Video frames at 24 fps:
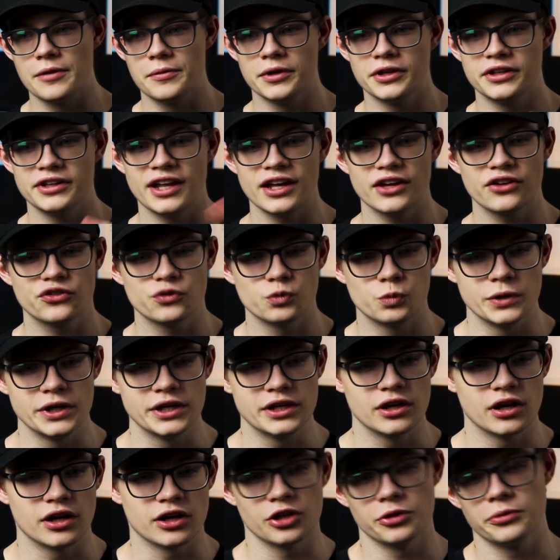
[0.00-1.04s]
next
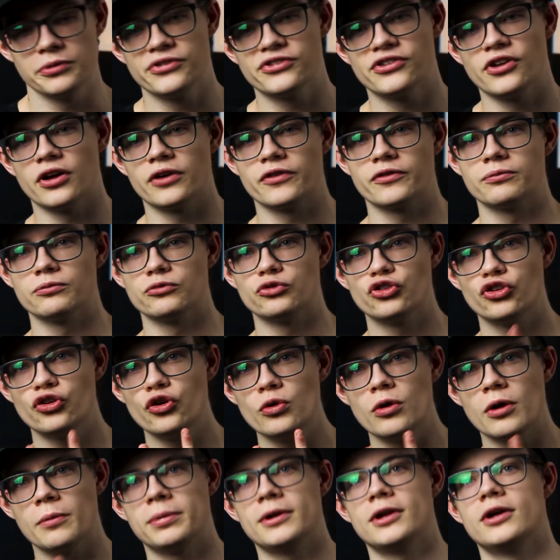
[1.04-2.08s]
week I'm going to be starting
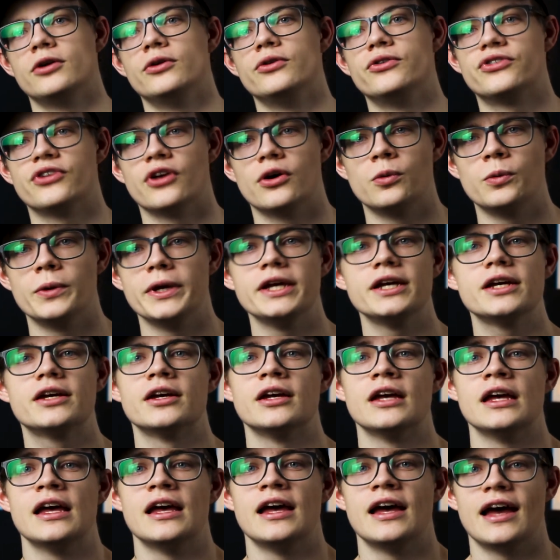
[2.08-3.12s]
2 uploads a
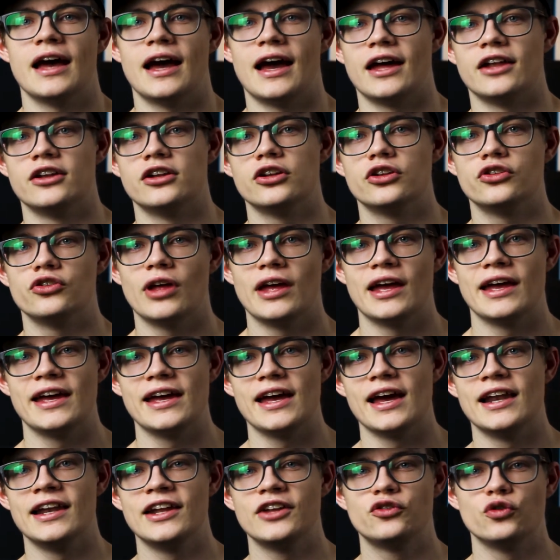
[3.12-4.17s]
week and
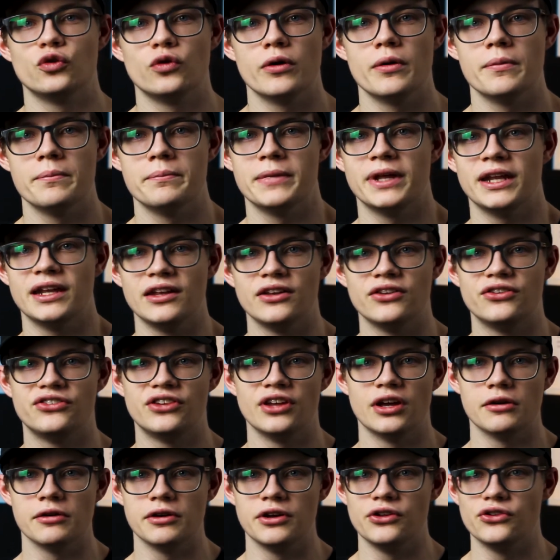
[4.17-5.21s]
a little mini
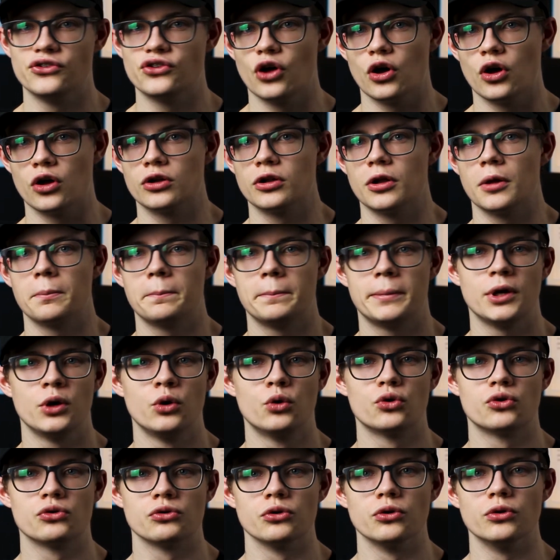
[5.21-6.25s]
series on
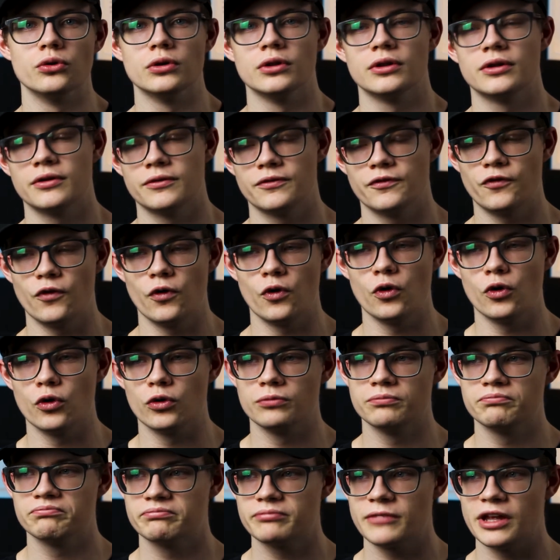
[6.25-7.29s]
Builderall.
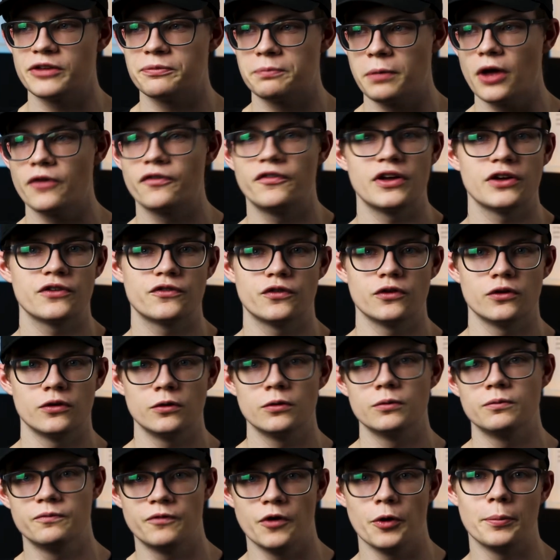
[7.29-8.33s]
It's perfect
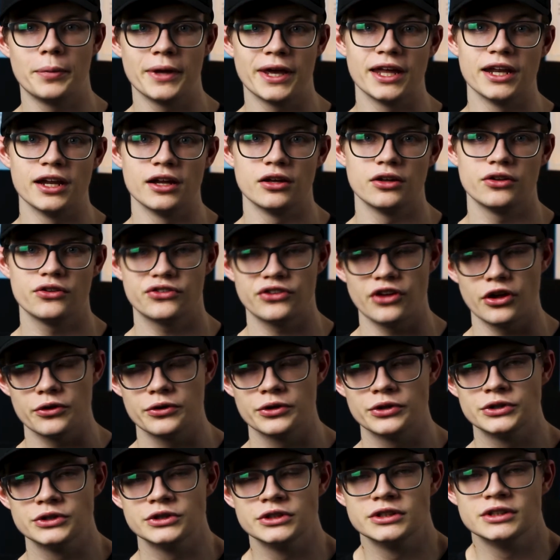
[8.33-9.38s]
for the beginner. So
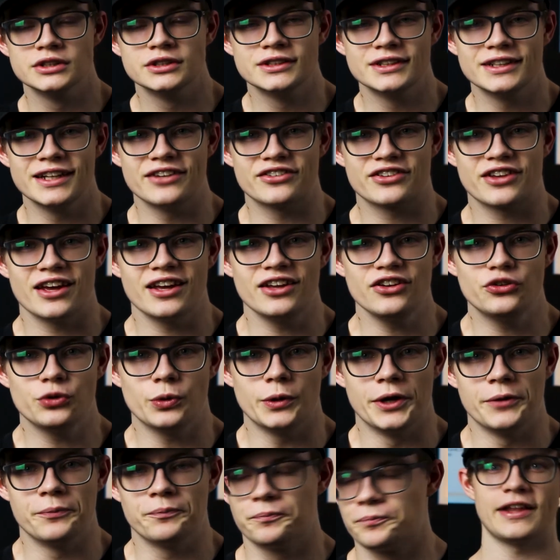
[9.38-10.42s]
let's get into
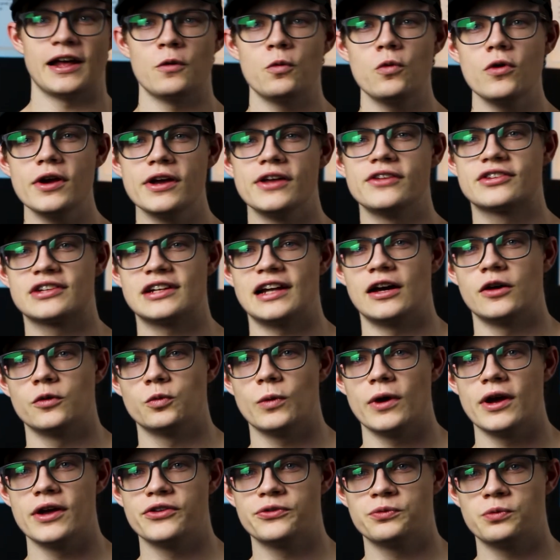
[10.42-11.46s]
it. Now, what is
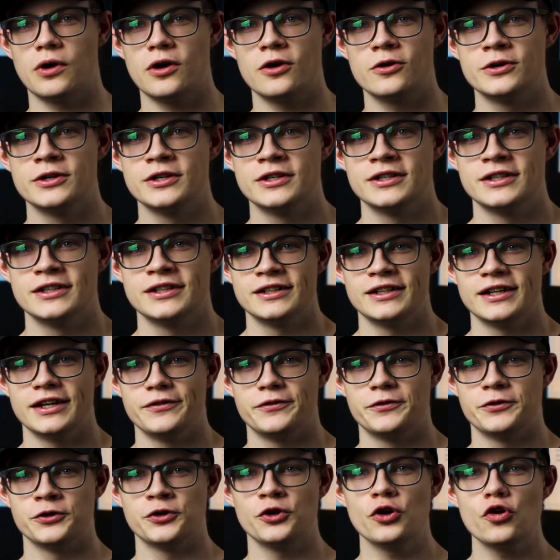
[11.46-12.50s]
Cloudways? Well,
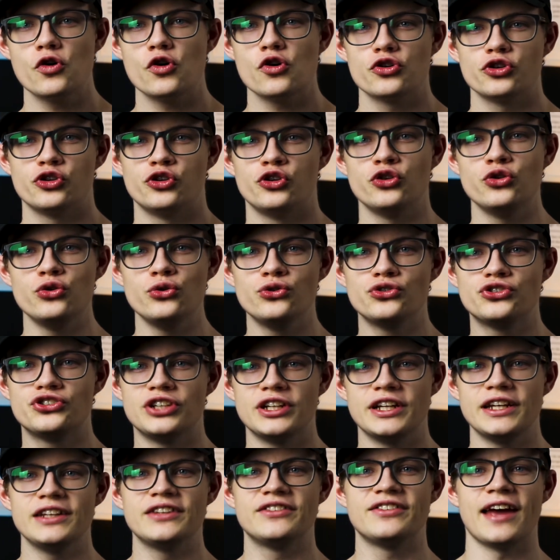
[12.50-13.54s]
if you're not
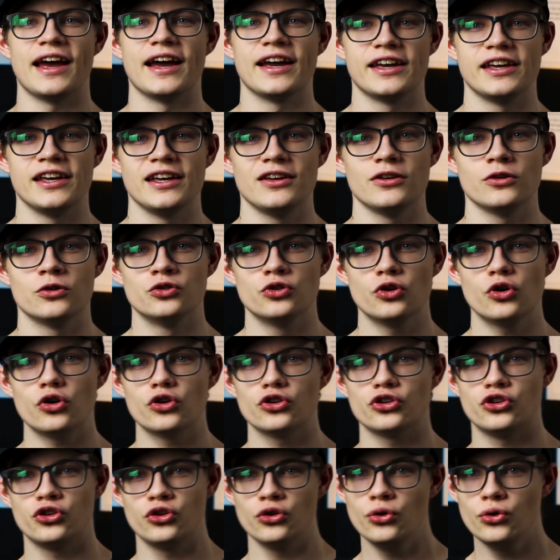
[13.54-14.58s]
hugely techie, you're not
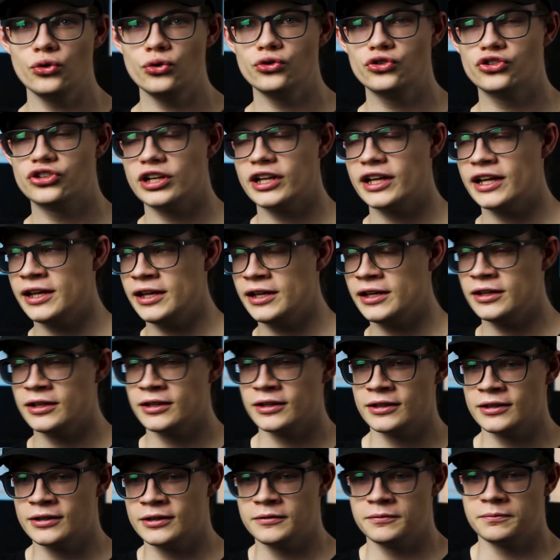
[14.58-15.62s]
hugely,
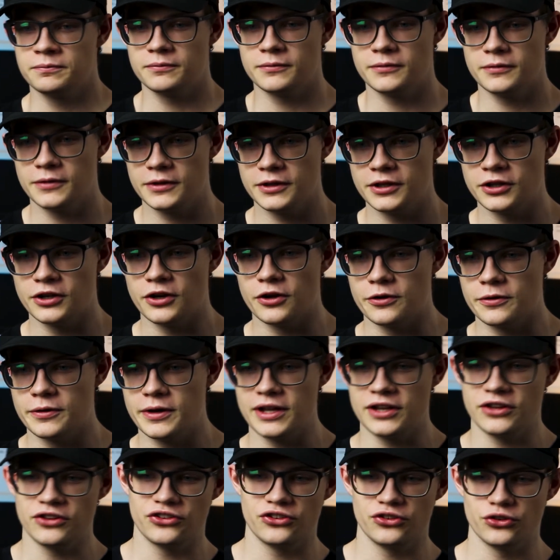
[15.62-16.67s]

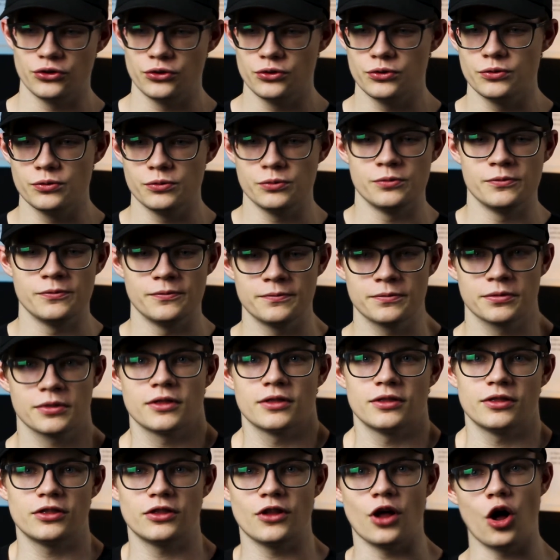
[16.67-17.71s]
into
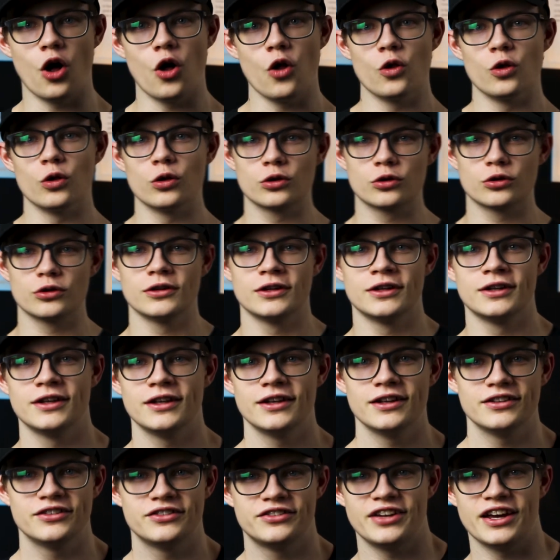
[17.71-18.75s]
the whole
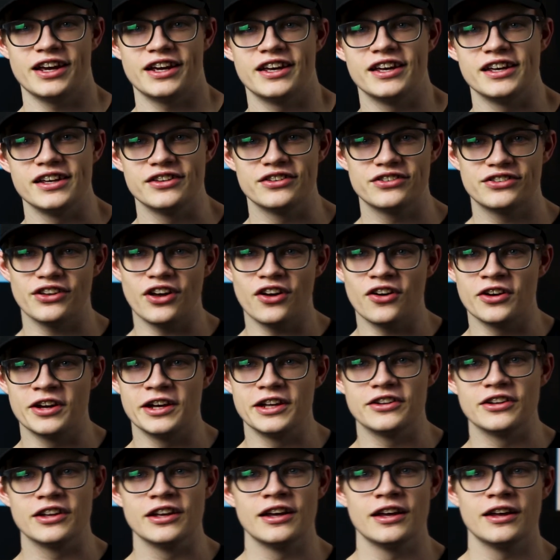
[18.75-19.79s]
techie
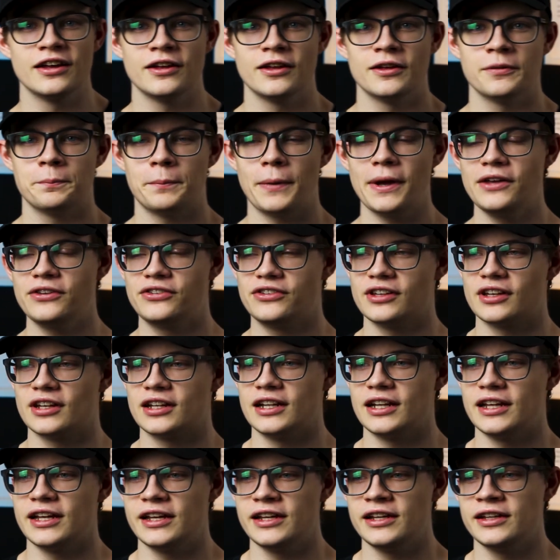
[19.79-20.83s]
side,
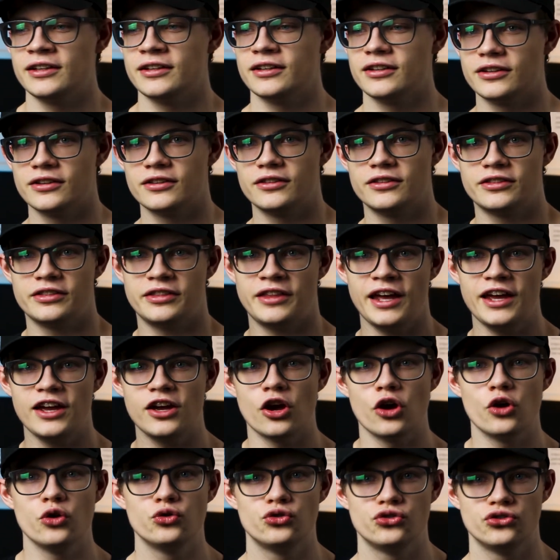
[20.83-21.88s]
basically they
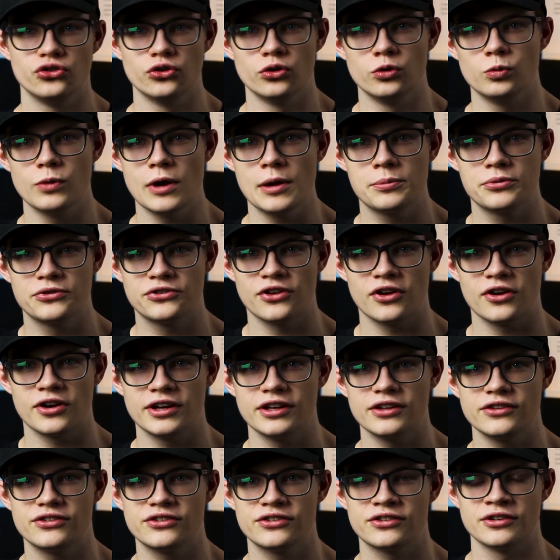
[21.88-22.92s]
host your
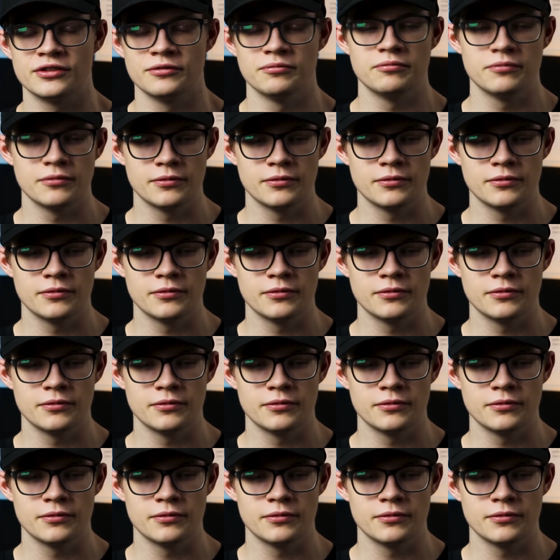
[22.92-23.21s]
websites